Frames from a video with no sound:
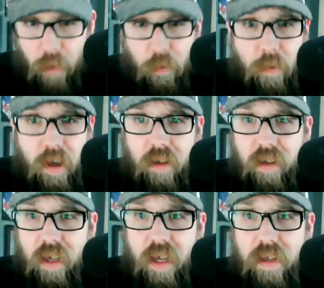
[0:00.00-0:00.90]
Apple
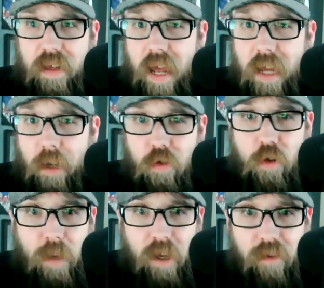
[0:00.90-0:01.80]
Podcasts, Anchor,
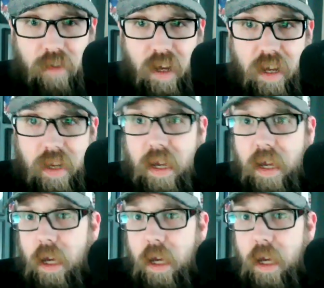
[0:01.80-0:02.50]
Spotify,